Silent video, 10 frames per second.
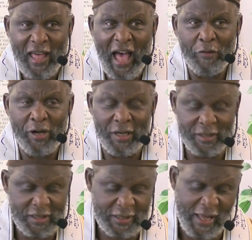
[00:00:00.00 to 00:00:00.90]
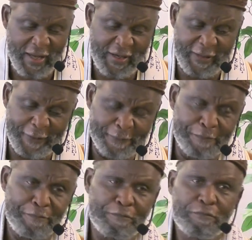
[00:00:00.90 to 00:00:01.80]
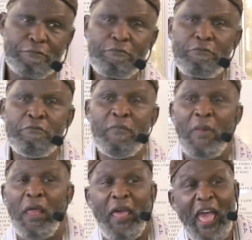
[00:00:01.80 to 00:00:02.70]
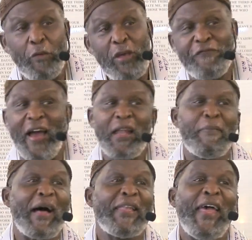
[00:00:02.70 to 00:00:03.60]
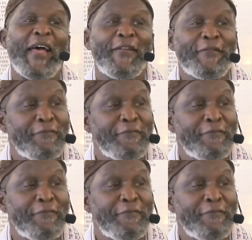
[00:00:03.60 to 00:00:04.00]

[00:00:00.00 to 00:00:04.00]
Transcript: our understanding. And we fight about that.